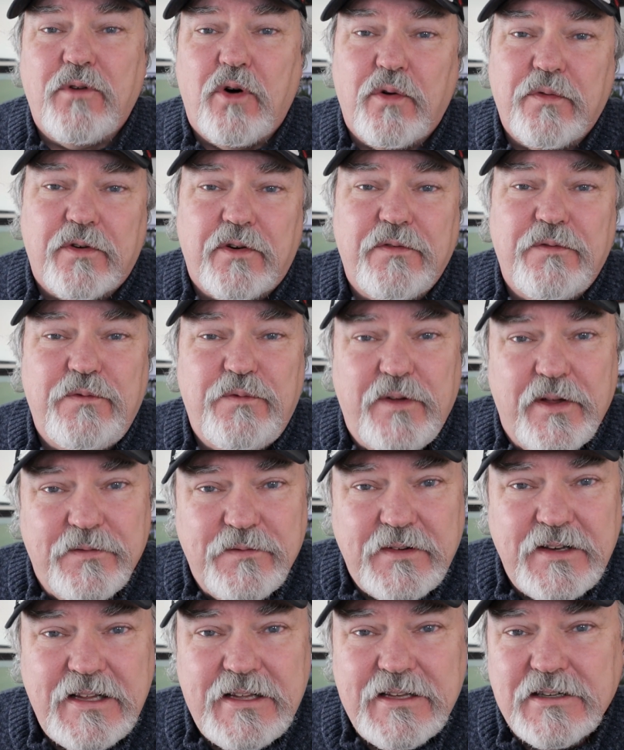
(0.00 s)
over
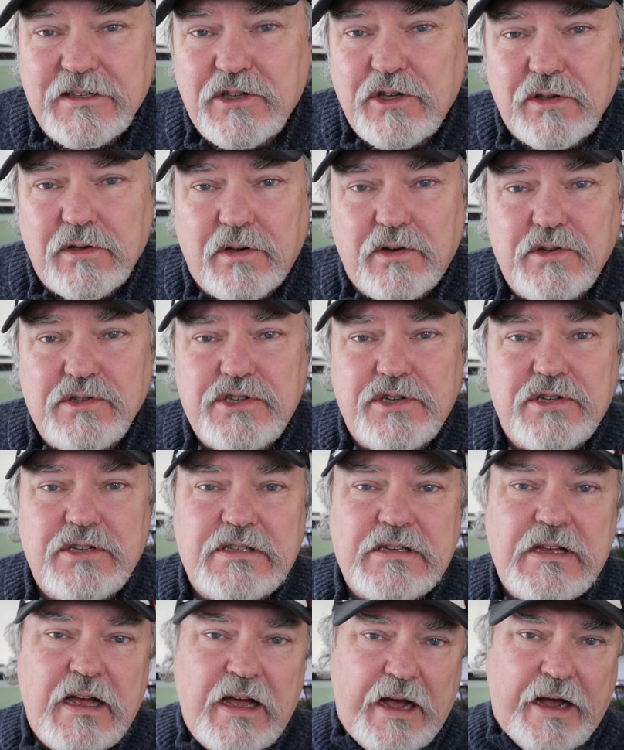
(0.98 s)
50
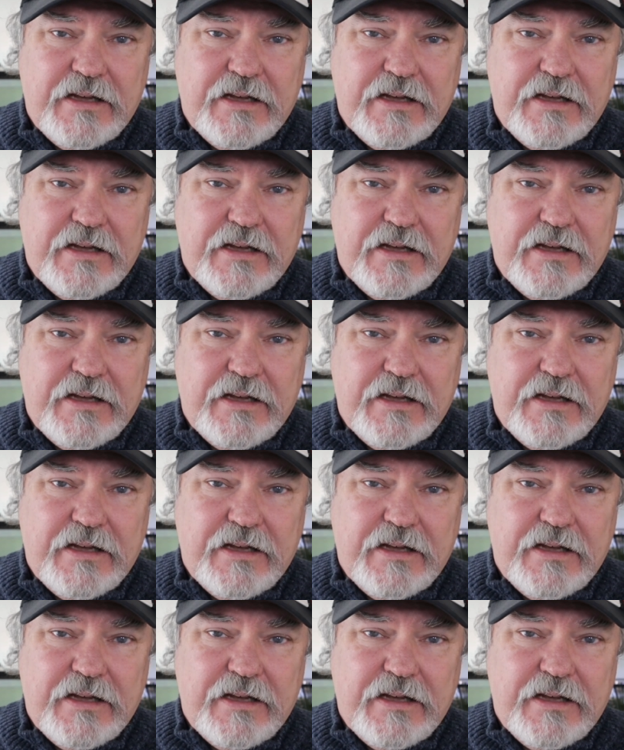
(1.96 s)
enclosures?